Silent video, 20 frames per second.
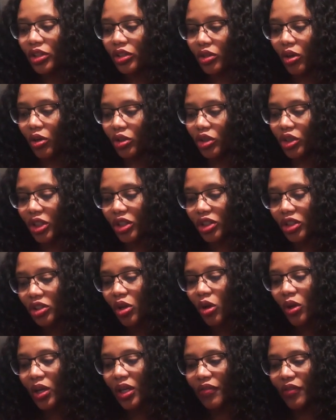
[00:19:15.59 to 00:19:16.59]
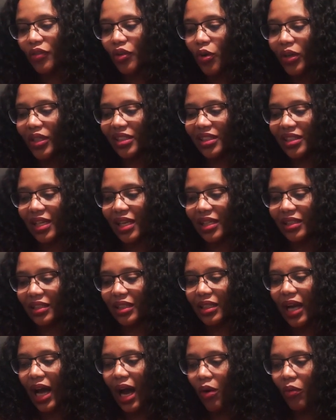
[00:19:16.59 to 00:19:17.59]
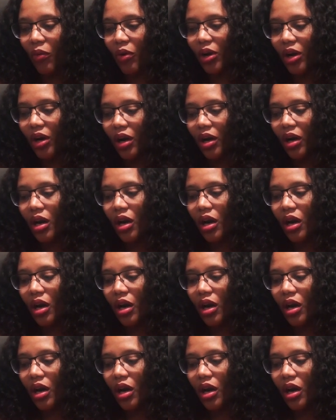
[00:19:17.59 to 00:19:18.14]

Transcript: So just know, even though it says an hour,